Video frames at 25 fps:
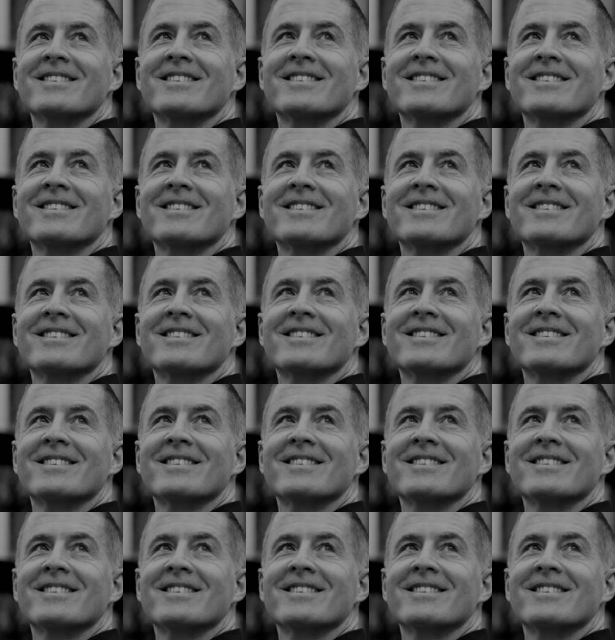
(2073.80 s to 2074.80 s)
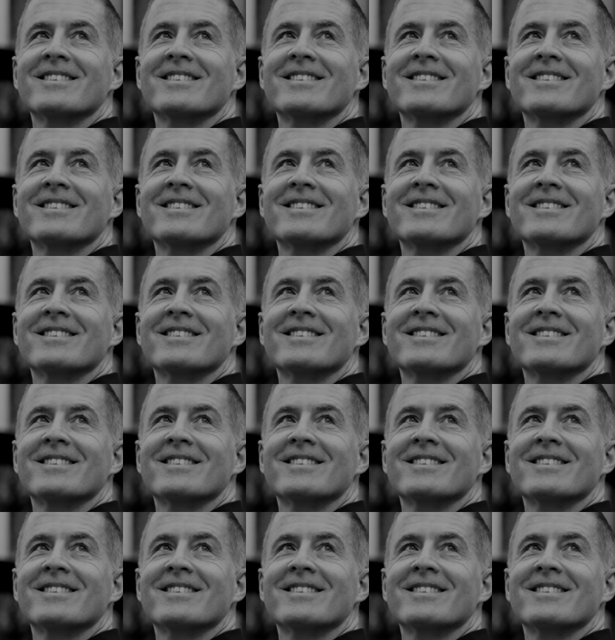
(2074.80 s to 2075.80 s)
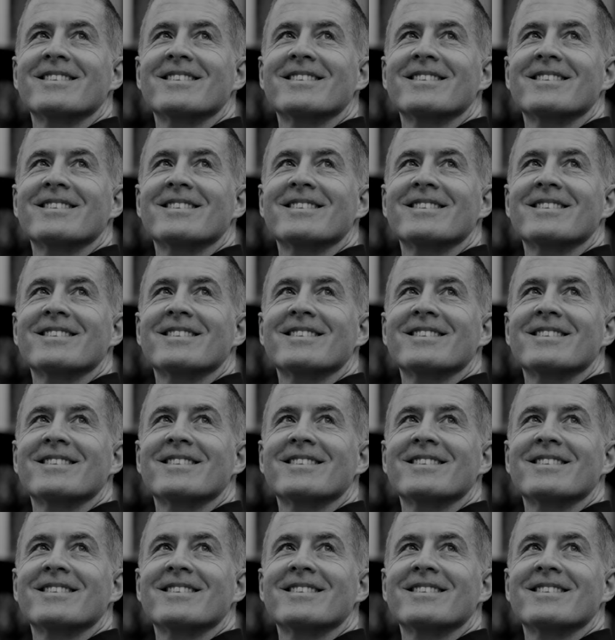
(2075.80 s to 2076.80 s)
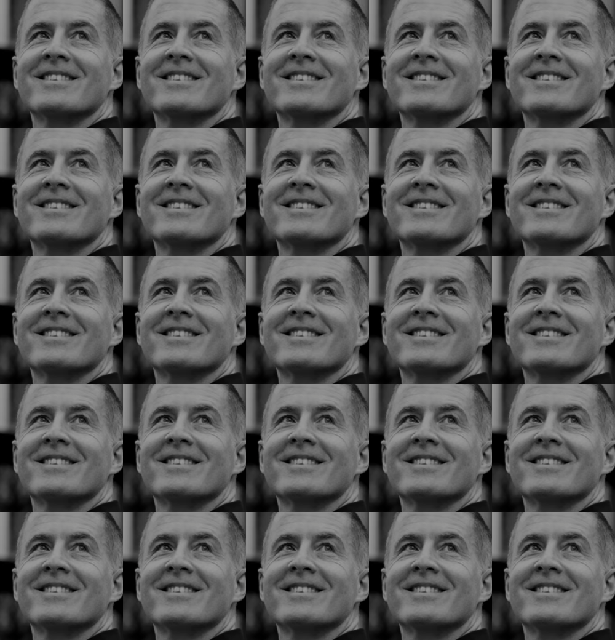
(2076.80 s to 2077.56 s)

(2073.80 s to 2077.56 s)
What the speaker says: (no lip movement)